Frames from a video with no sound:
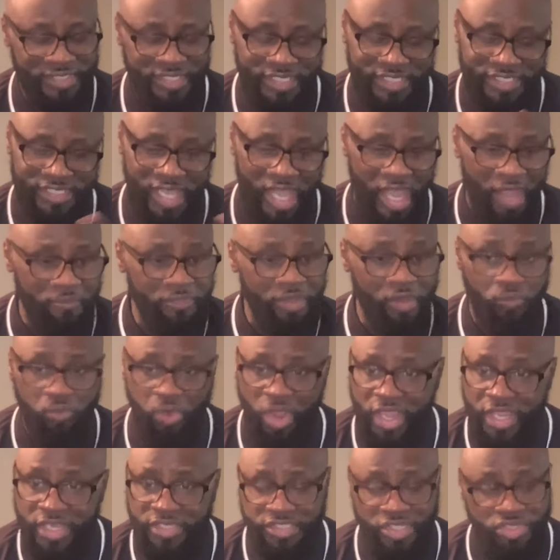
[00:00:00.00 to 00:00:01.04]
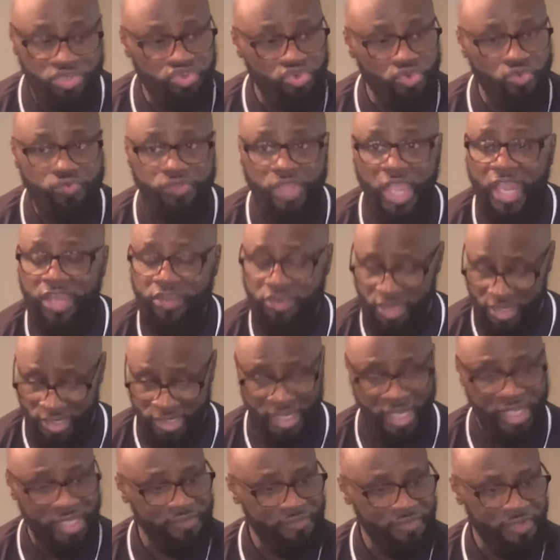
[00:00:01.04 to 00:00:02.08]
And he said, I'm the way, the truth, and the
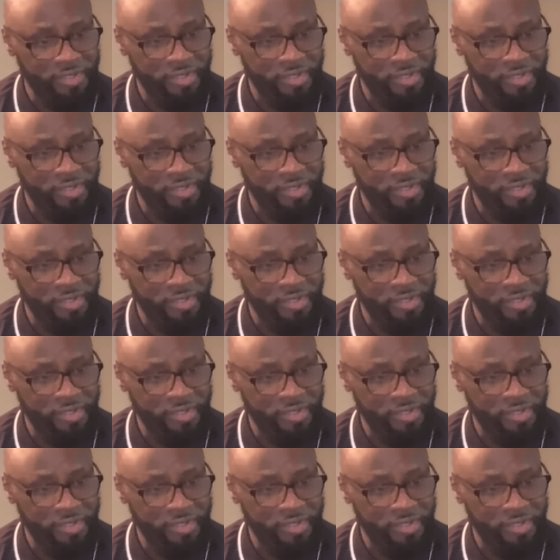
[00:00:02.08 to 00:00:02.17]
life.